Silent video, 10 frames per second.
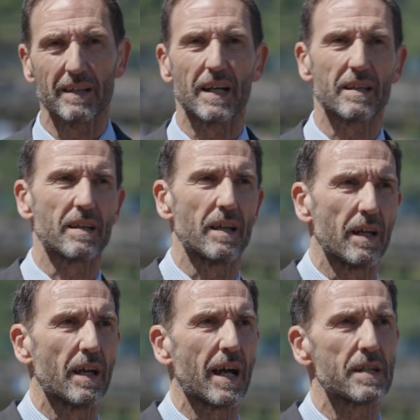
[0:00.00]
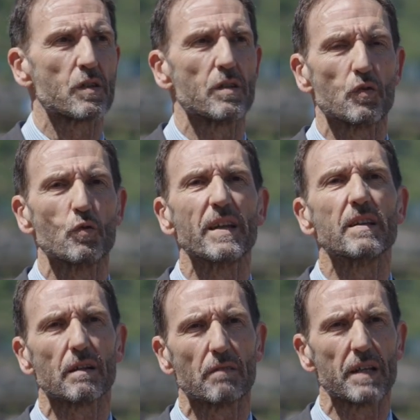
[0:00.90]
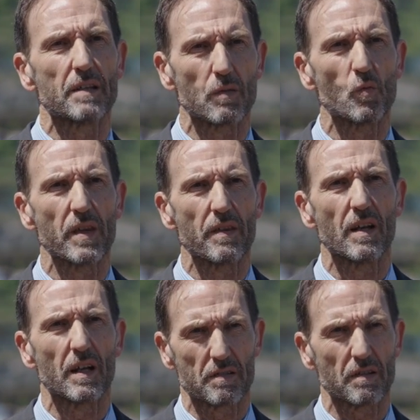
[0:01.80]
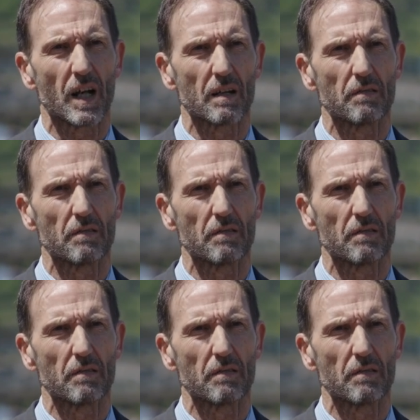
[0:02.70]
that uh, has to be integrated with the electrical